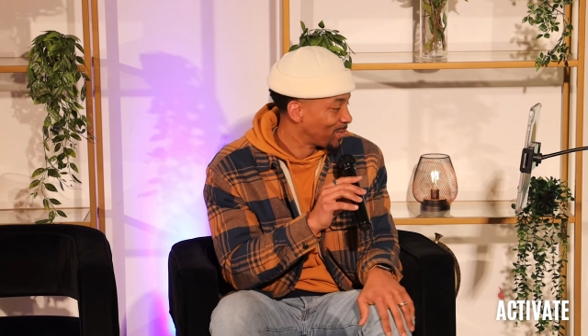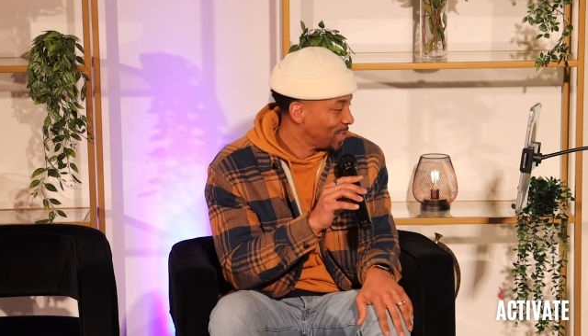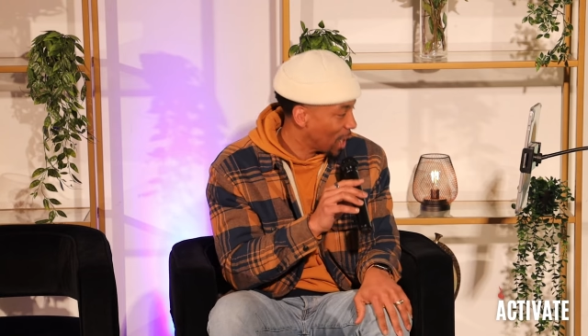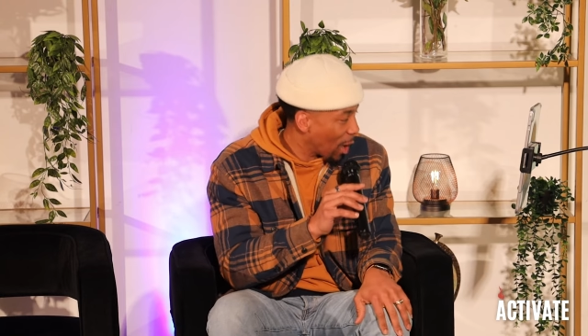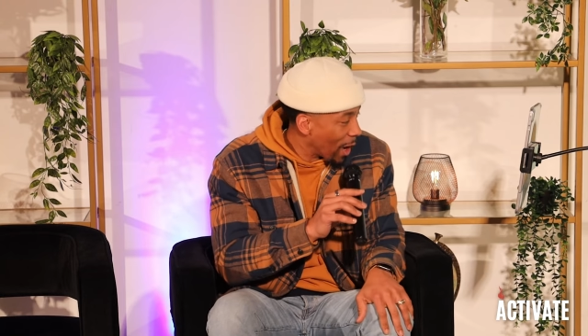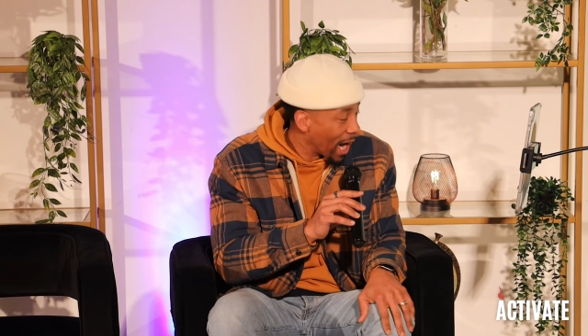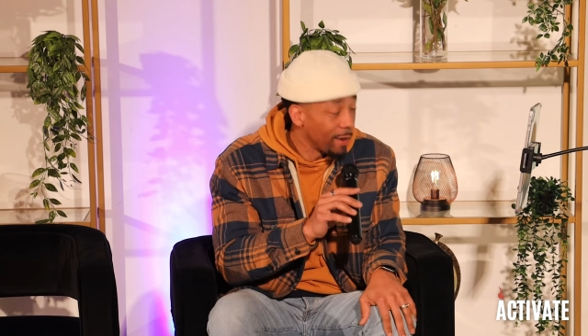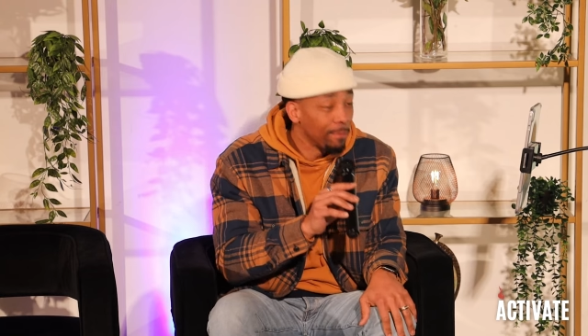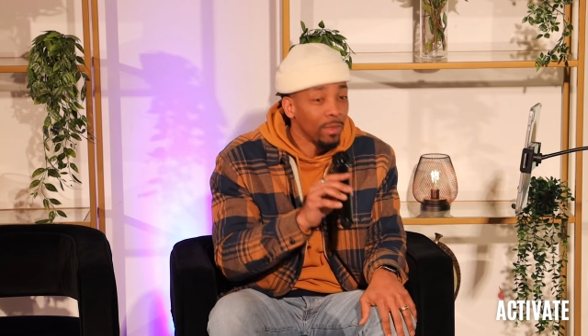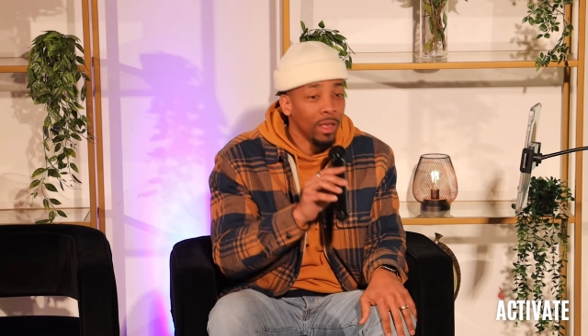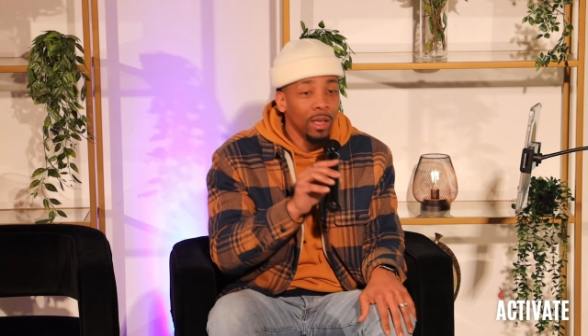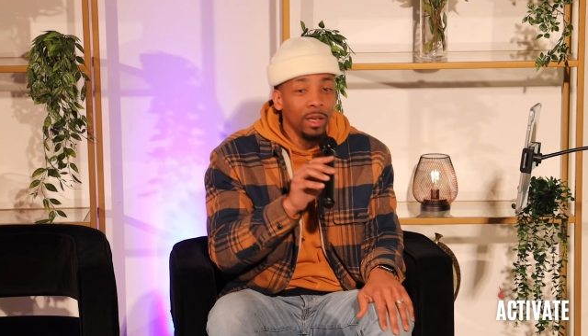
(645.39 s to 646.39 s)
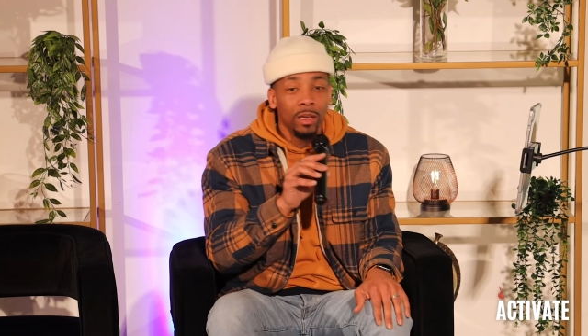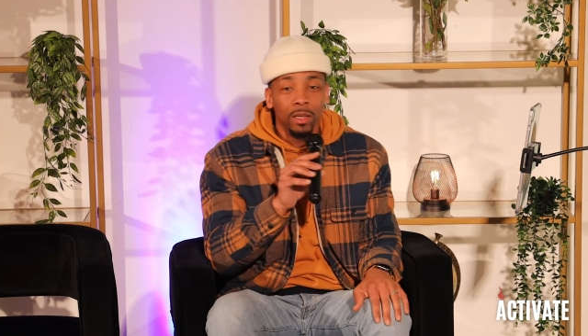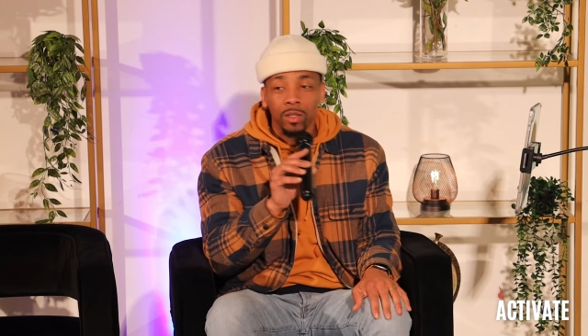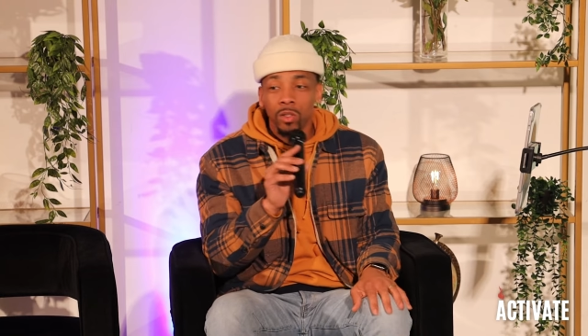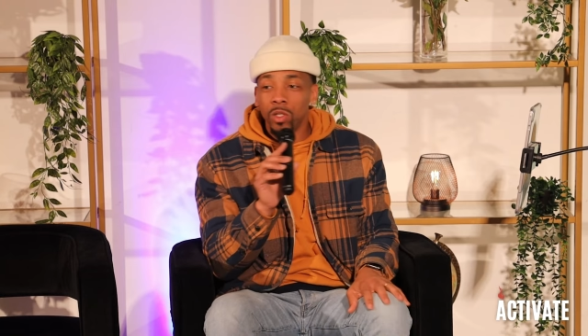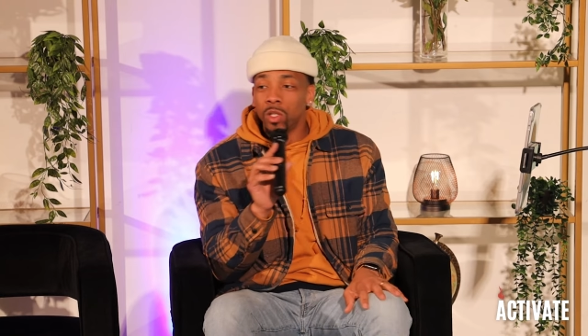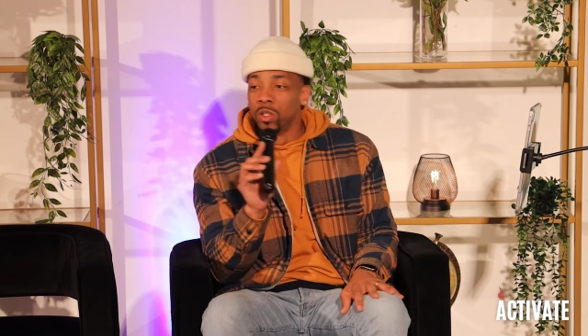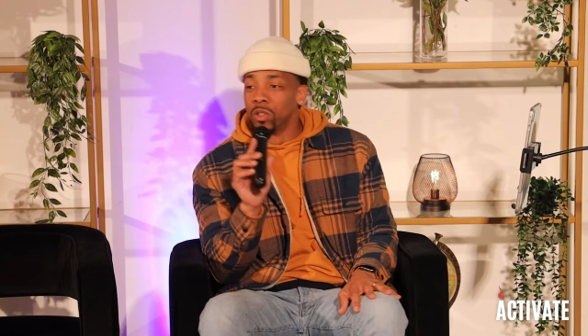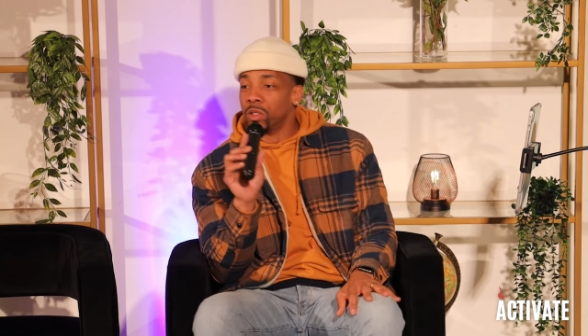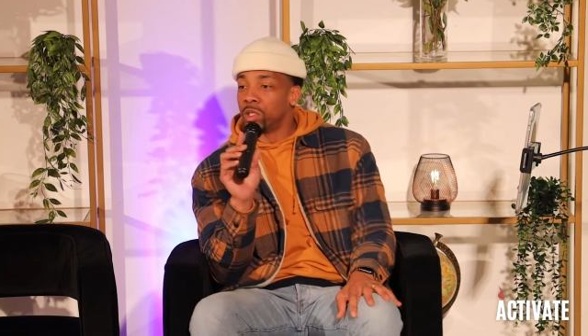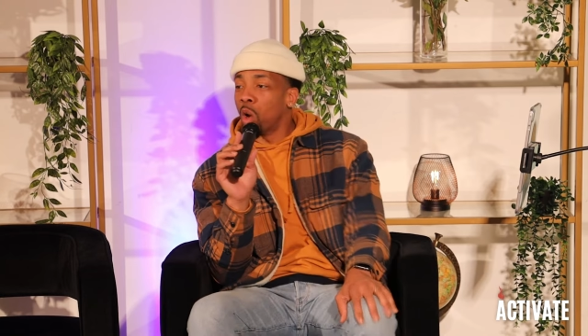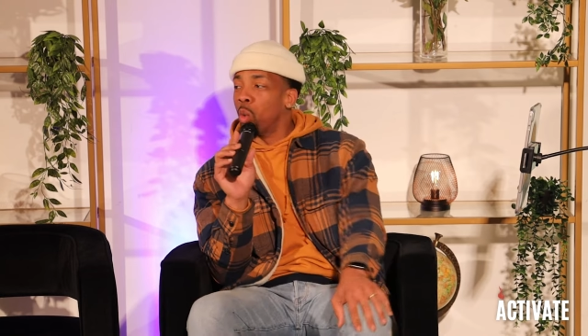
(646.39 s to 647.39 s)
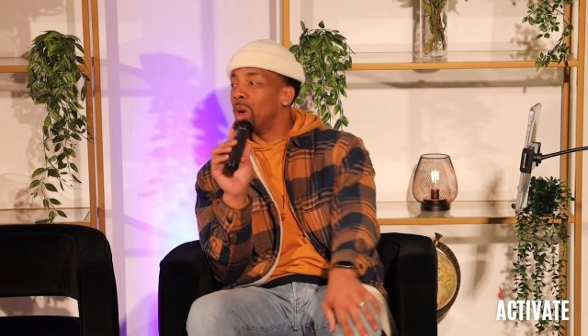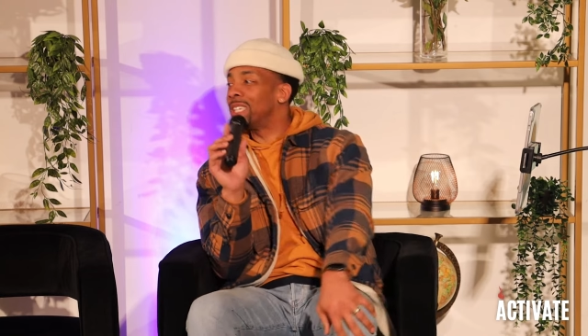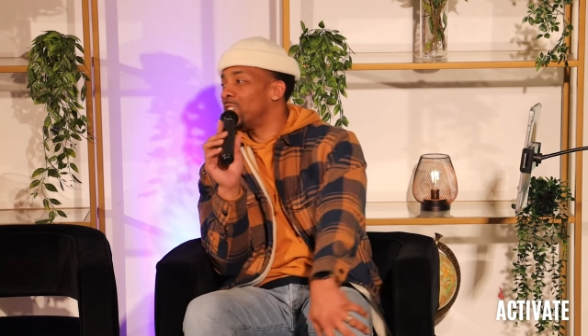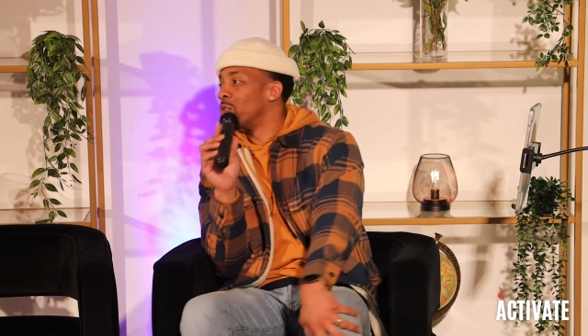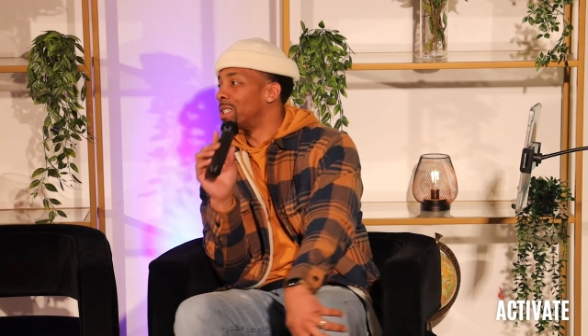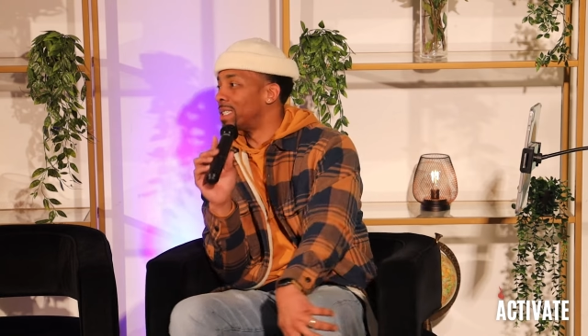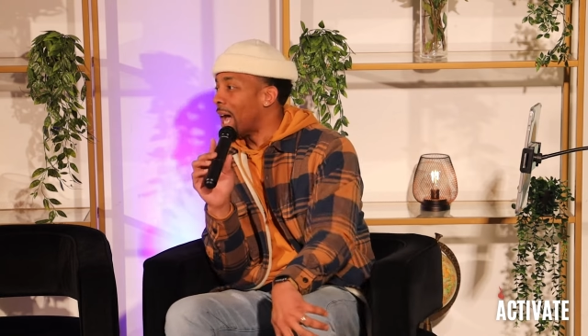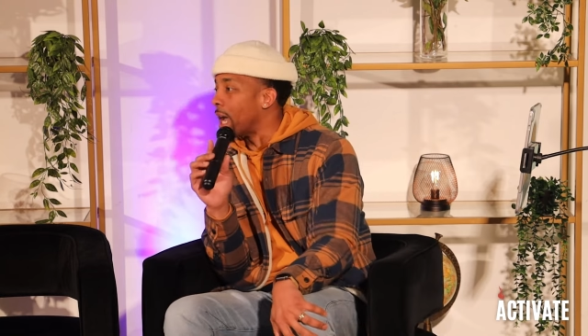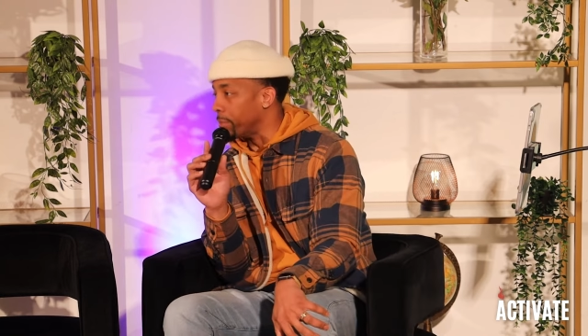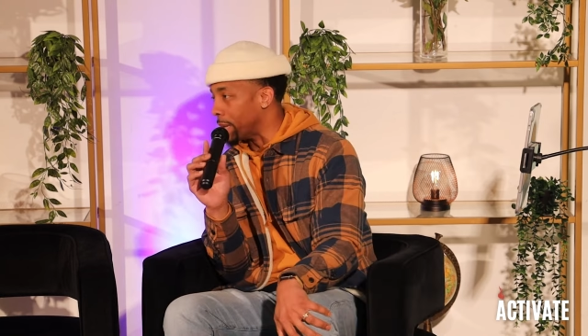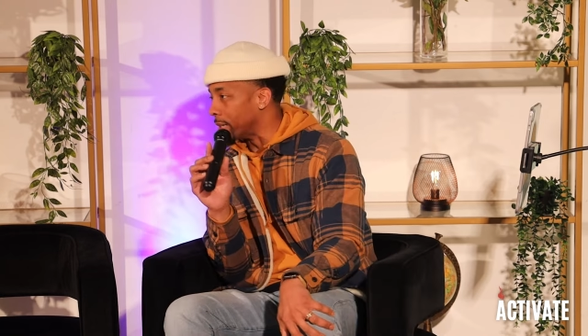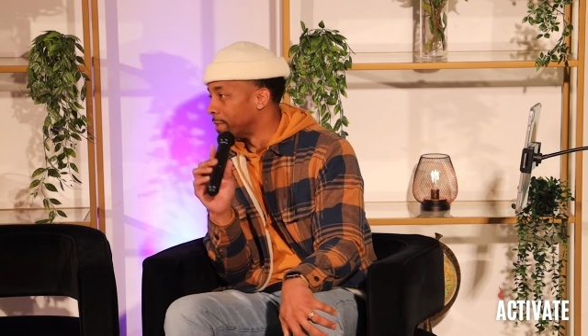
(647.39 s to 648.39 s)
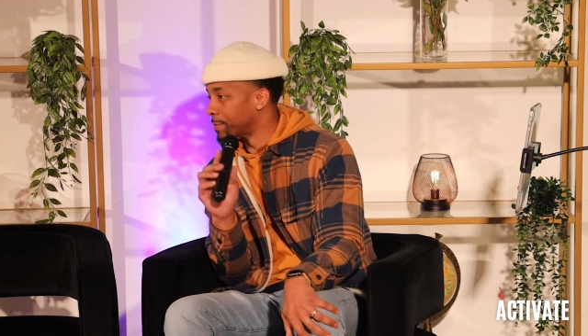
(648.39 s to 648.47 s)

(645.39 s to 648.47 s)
All right. So, what's your assignment?